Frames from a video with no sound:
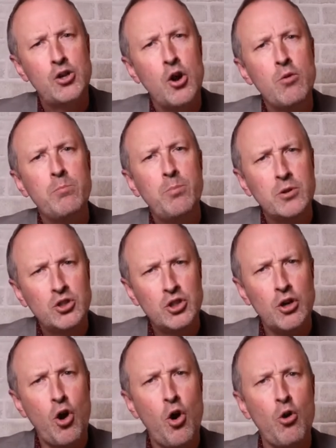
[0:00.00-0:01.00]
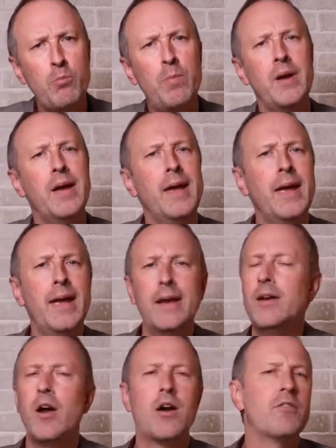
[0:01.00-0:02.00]
Don't put your hope
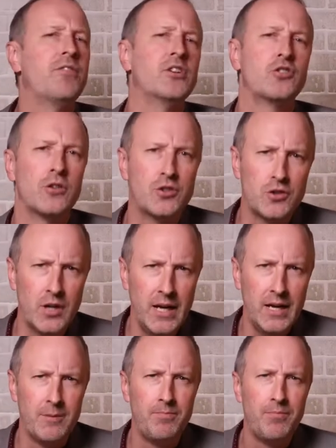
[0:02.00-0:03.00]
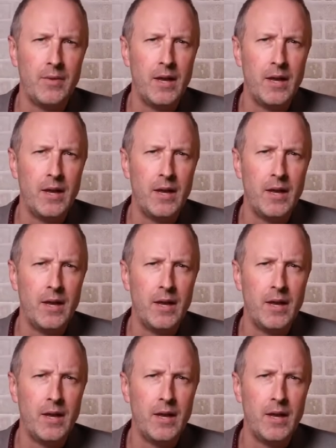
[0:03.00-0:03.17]
in an artificial tree.